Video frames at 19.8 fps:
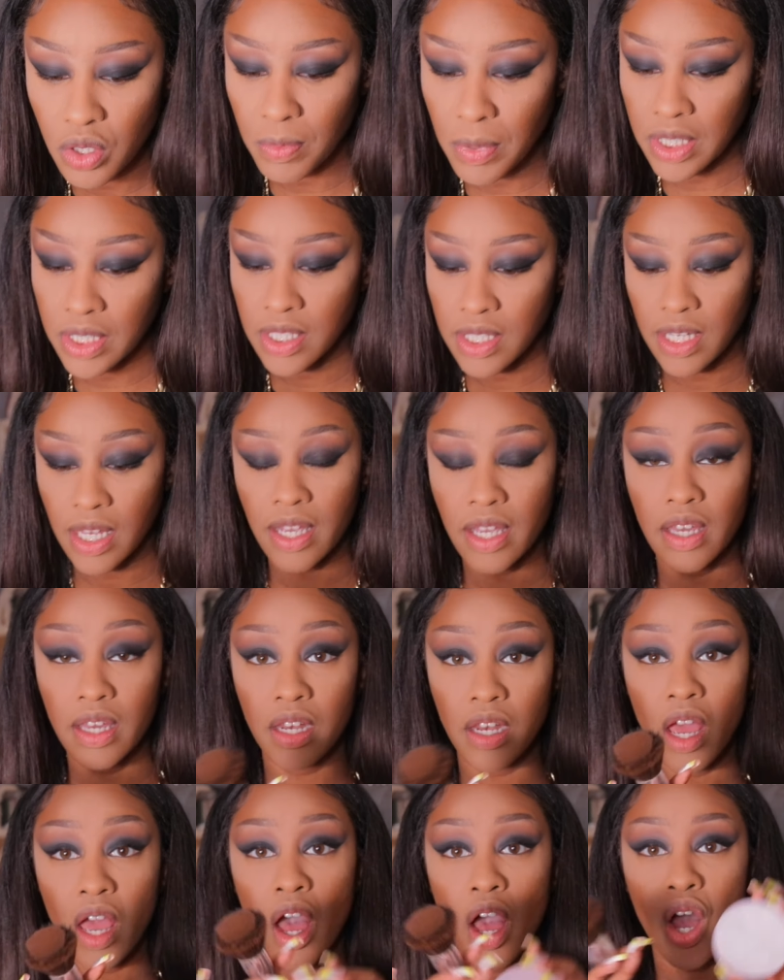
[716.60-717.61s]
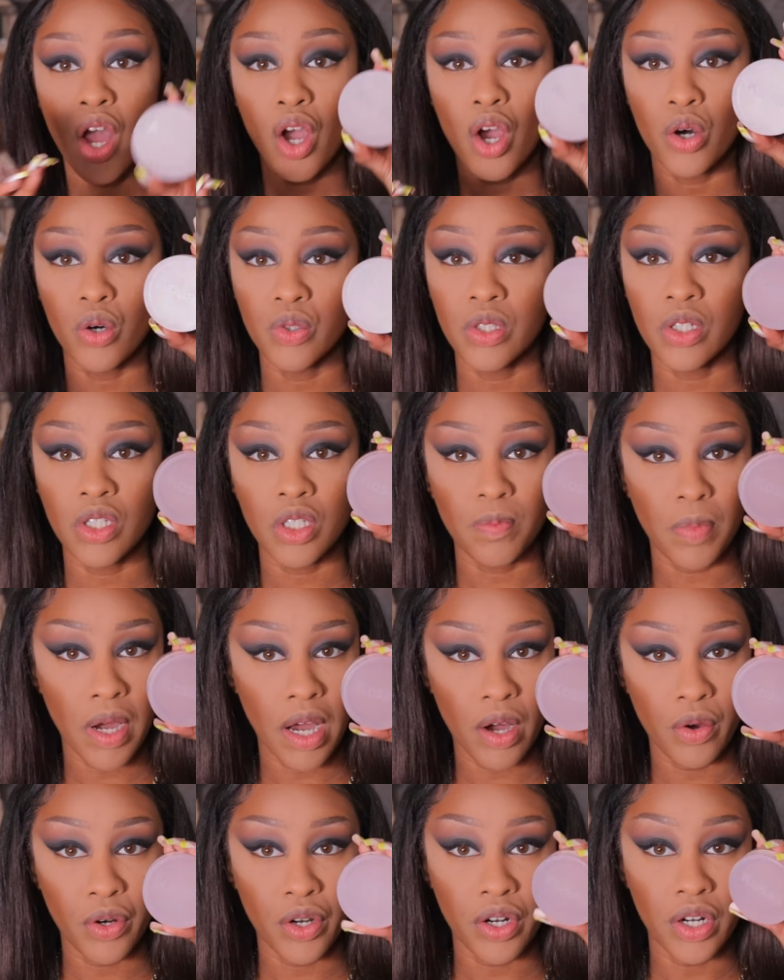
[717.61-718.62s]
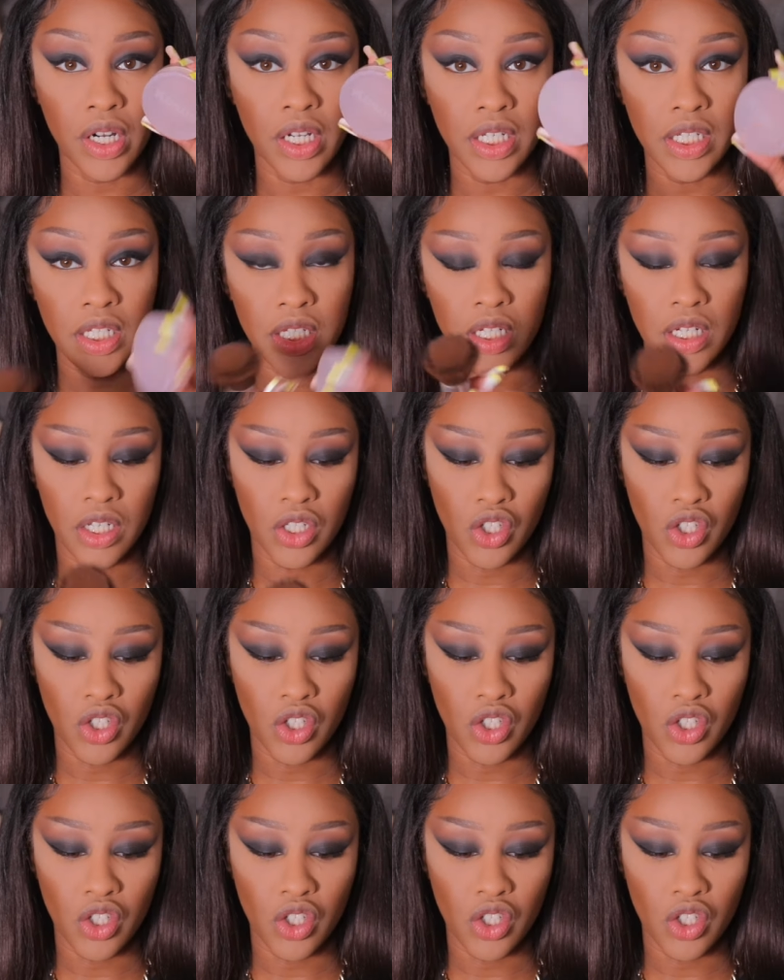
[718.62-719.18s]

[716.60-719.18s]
my second Kosas powder in